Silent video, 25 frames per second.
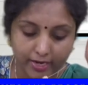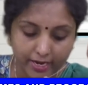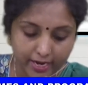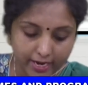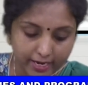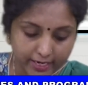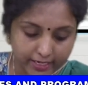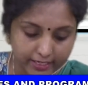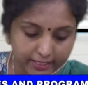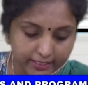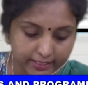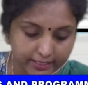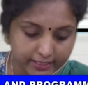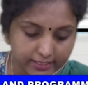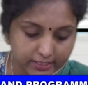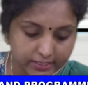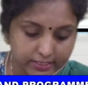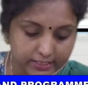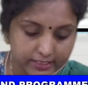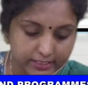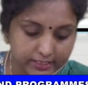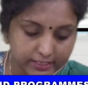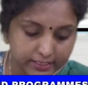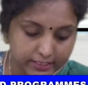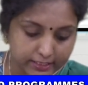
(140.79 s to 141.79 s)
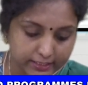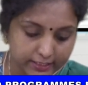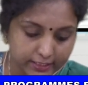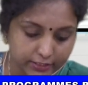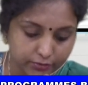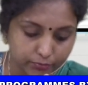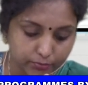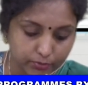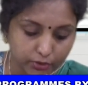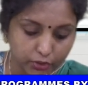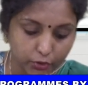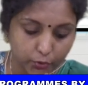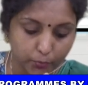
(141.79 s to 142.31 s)
high density
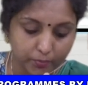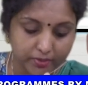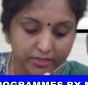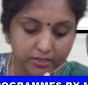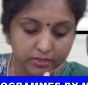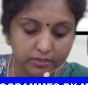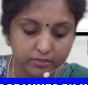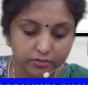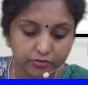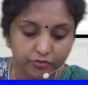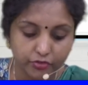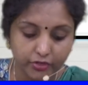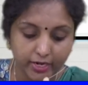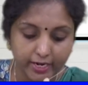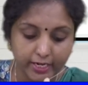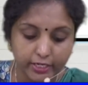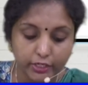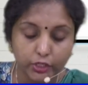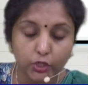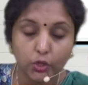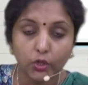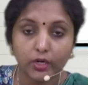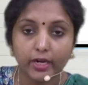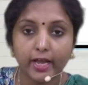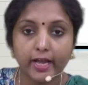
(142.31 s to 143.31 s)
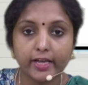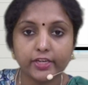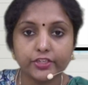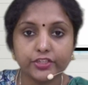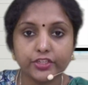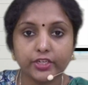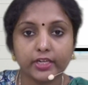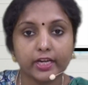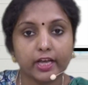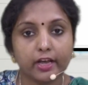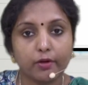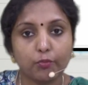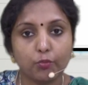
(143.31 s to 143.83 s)
network with the train
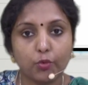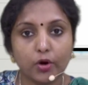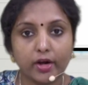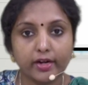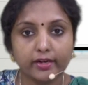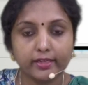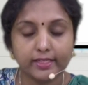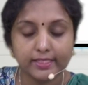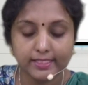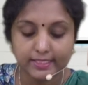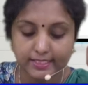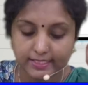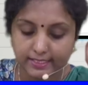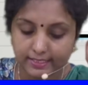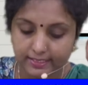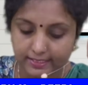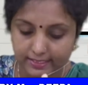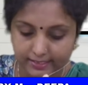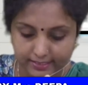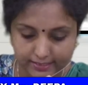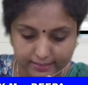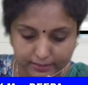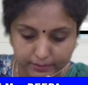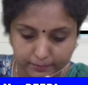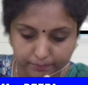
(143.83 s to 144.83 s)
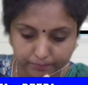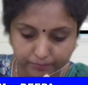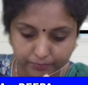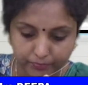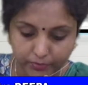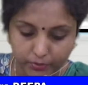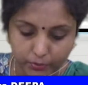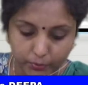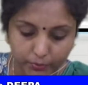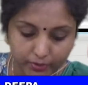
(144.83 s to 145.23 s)
collision avoidance system.